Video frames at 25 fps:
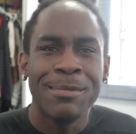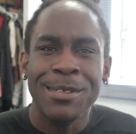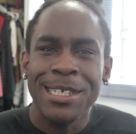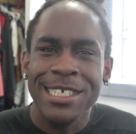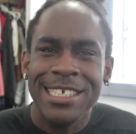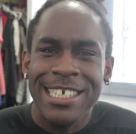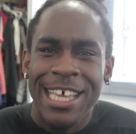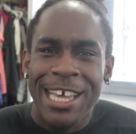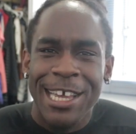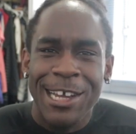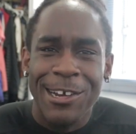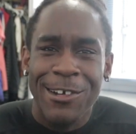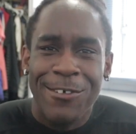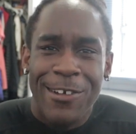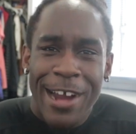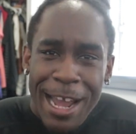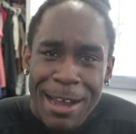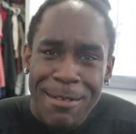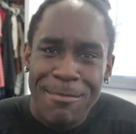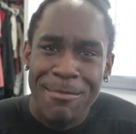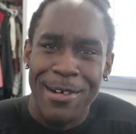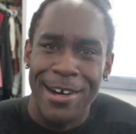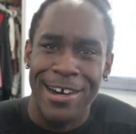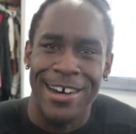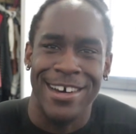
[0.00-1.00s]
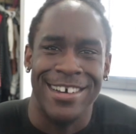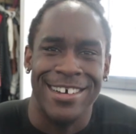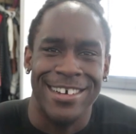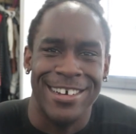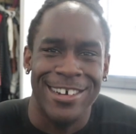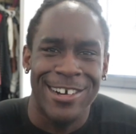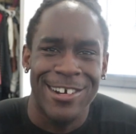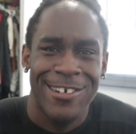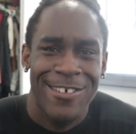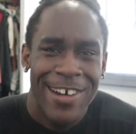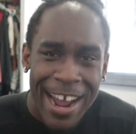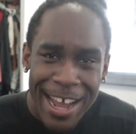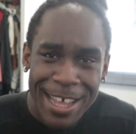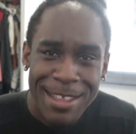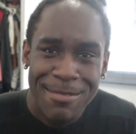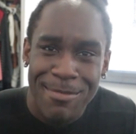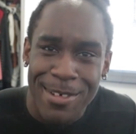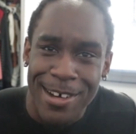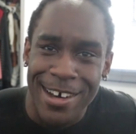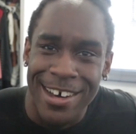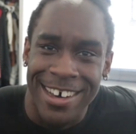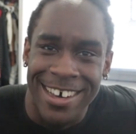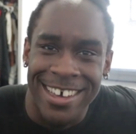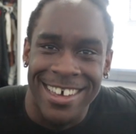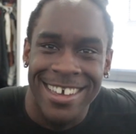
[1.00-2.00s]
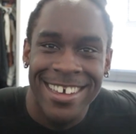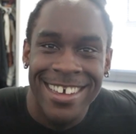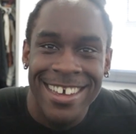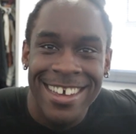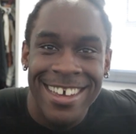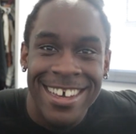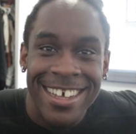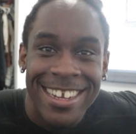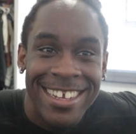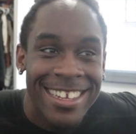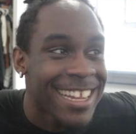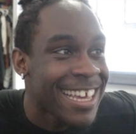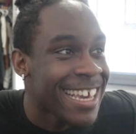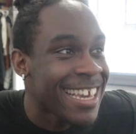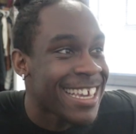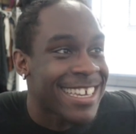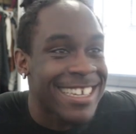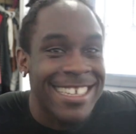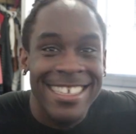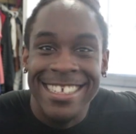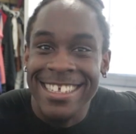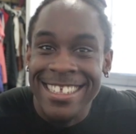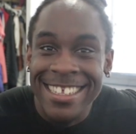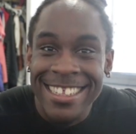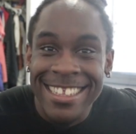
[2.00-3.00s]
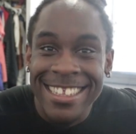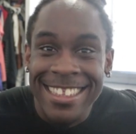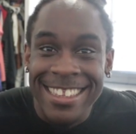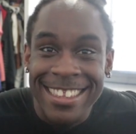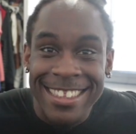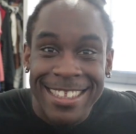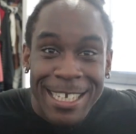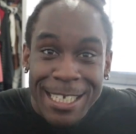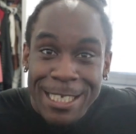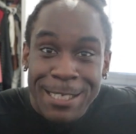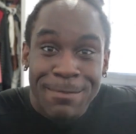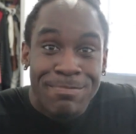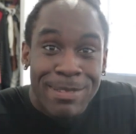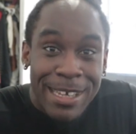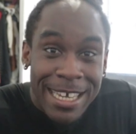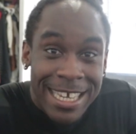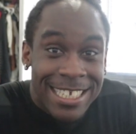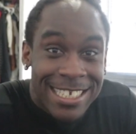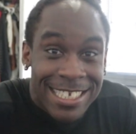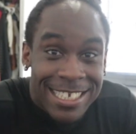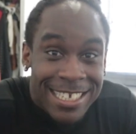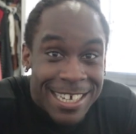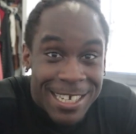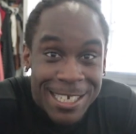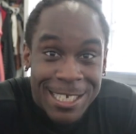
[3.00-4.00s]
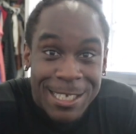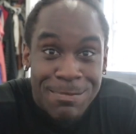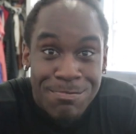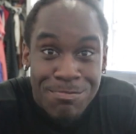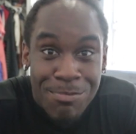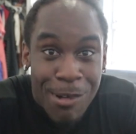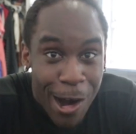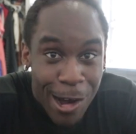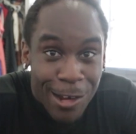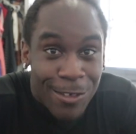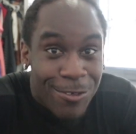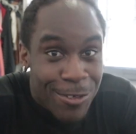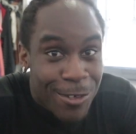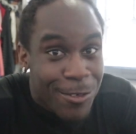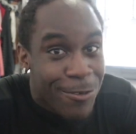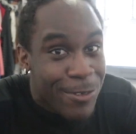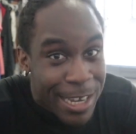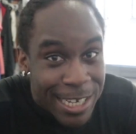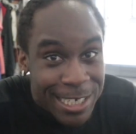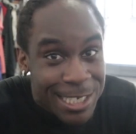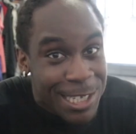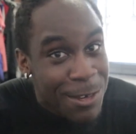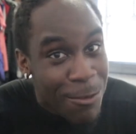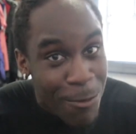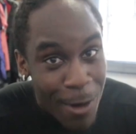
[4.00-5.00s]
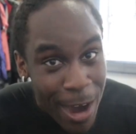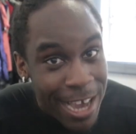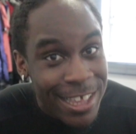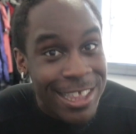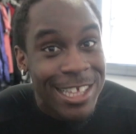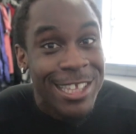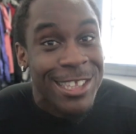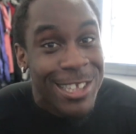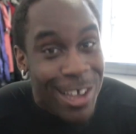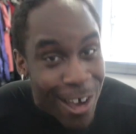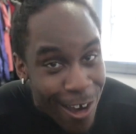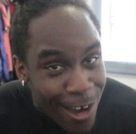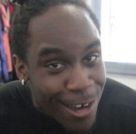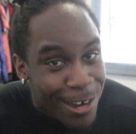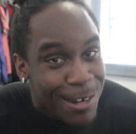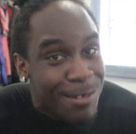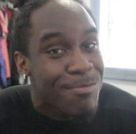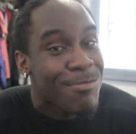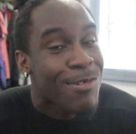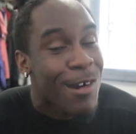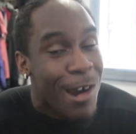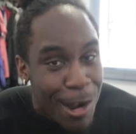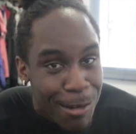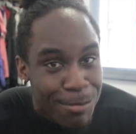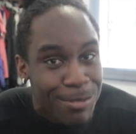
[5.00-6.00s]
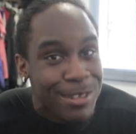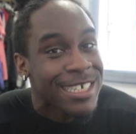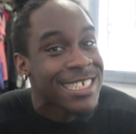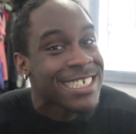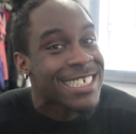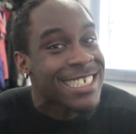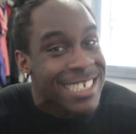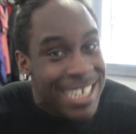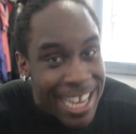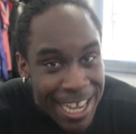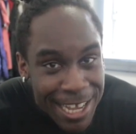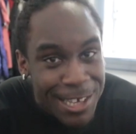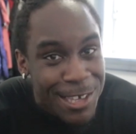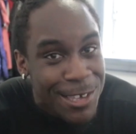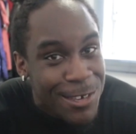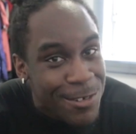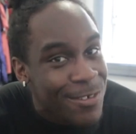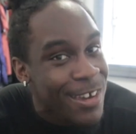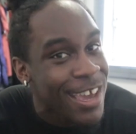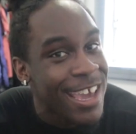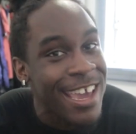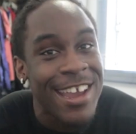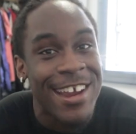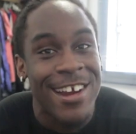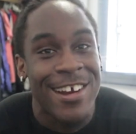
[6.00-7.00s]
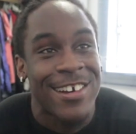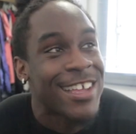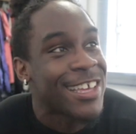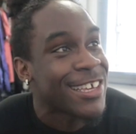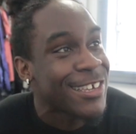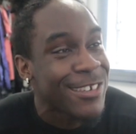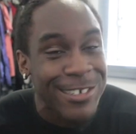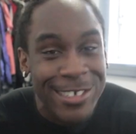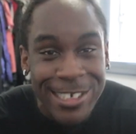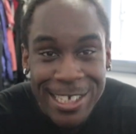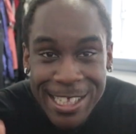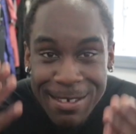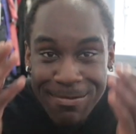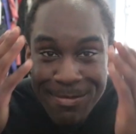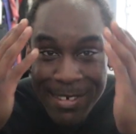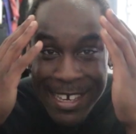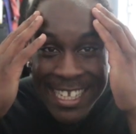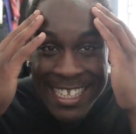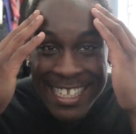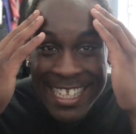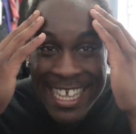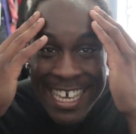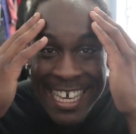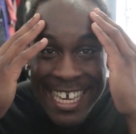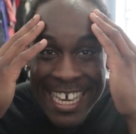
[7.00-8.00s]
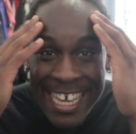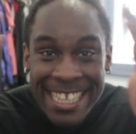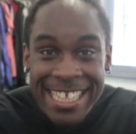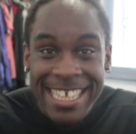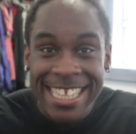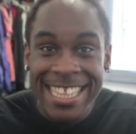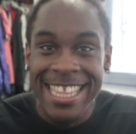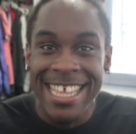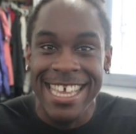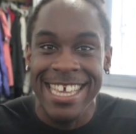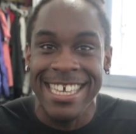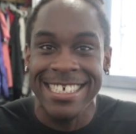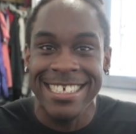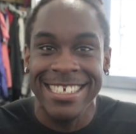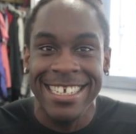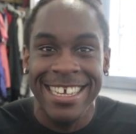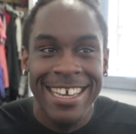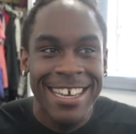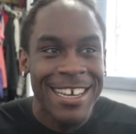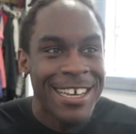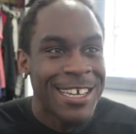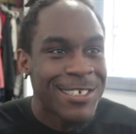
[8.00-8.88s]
I'm just like, grandma, grandma, like this pizza is part of the reason why the doc probably sent you here. Like you shouldn't be eating this.